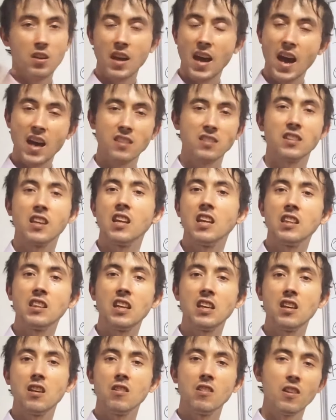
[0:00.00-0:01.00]
Ask
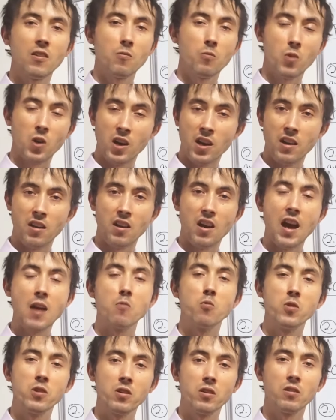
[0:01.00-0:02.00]
anything you want. I
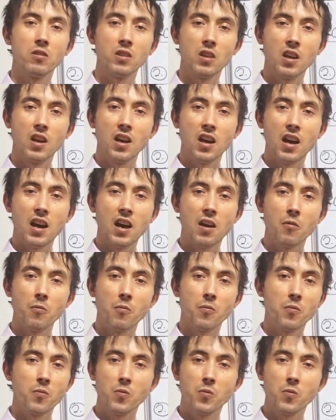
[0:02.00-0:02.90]
will uh,